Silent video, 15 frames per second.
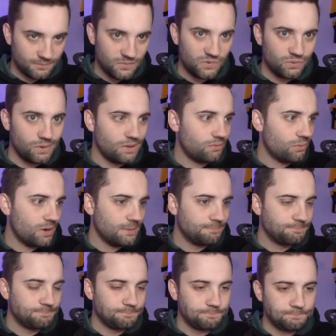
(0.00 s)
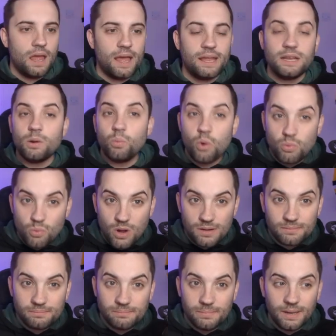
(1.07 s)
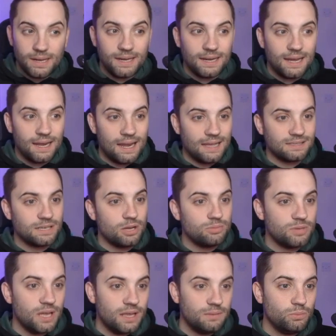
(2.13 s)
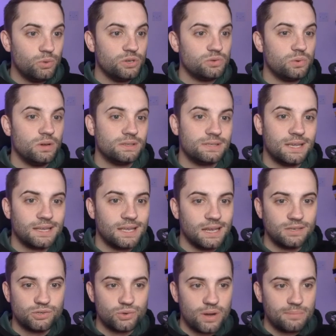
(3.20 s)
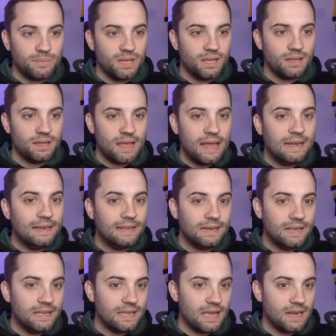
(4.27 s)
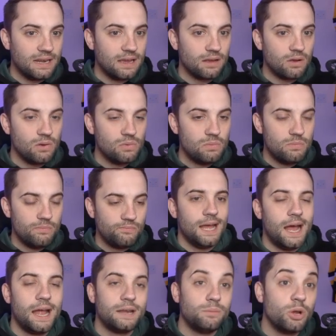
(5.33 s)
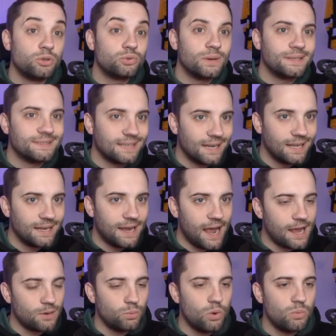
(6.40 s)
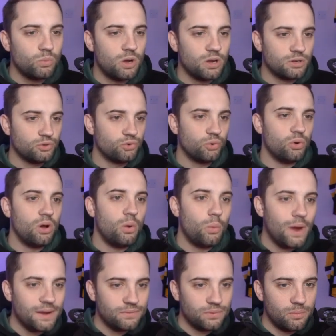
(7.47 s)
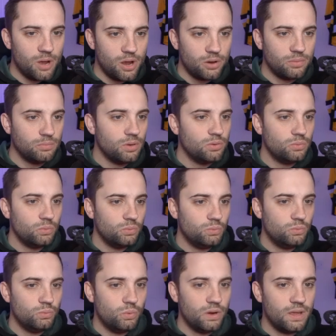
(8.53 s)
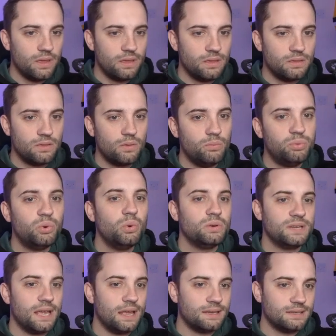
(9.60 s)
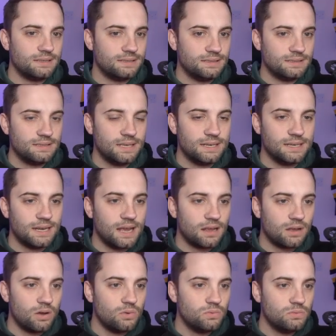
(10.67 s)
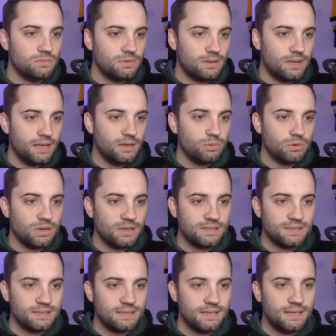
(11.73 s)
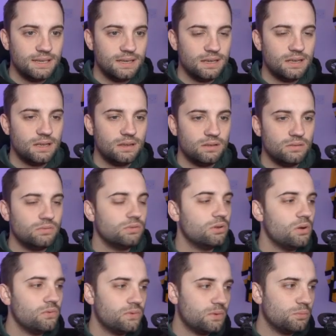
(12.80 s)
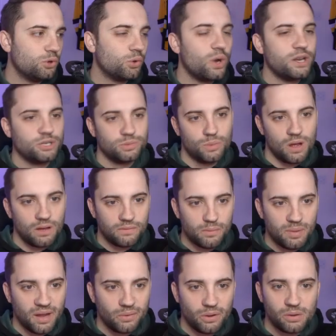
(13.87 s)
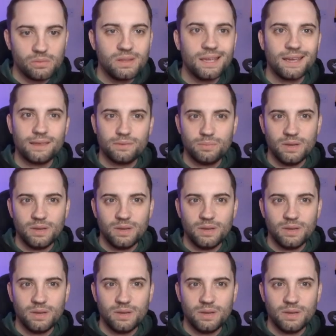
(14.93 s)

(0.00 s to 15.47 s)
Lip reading: 3-3. A 1-1 in our last home game, which was against Tranmere. Elliot Lee getting our goal. And most recently, a 1-1 draw away from home with Broadhead getting our goal, equalising the goal from Kretschmar for Barrow in the 8th